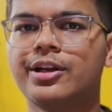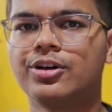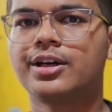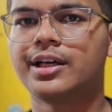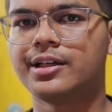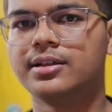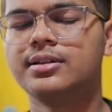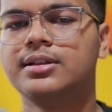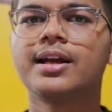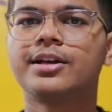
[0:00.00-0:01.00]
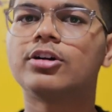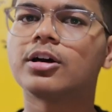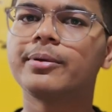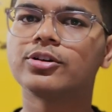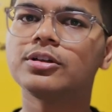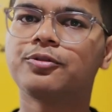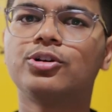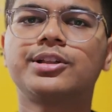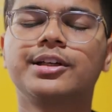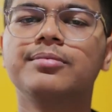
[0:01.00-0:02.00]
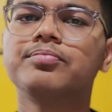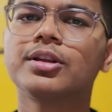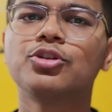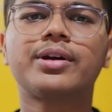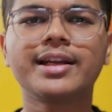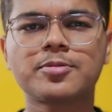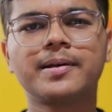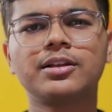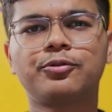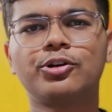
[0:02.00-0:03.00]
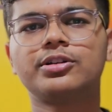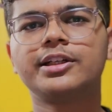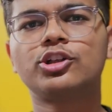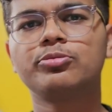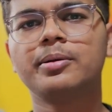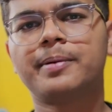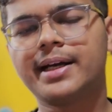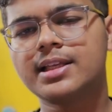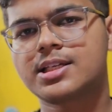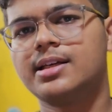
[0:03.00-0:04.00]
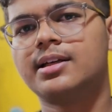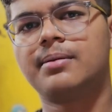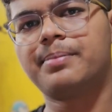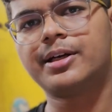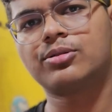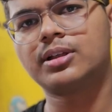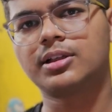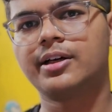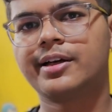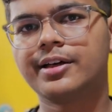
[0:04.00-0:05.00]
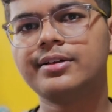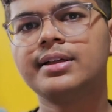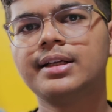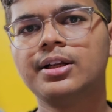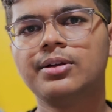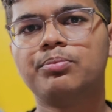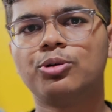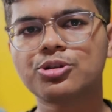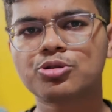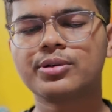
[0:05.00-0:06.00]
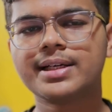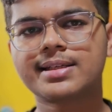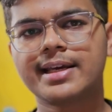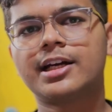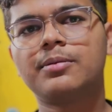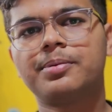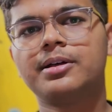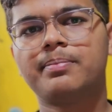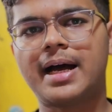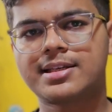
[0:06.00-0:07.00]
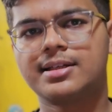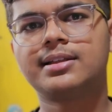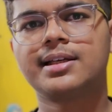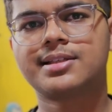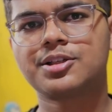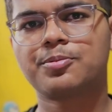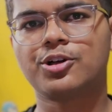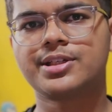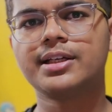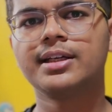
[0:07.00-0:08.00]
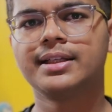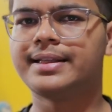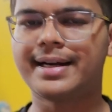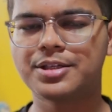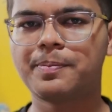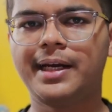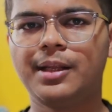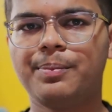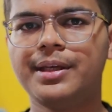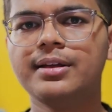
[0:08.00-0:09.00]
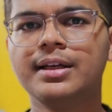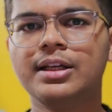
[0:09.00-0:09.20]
in your career. Now coming to the fourth year, you can expect the fourth year to be pretty chill compared to the third year. Most students take up a bachelor thesis project, that is BTP.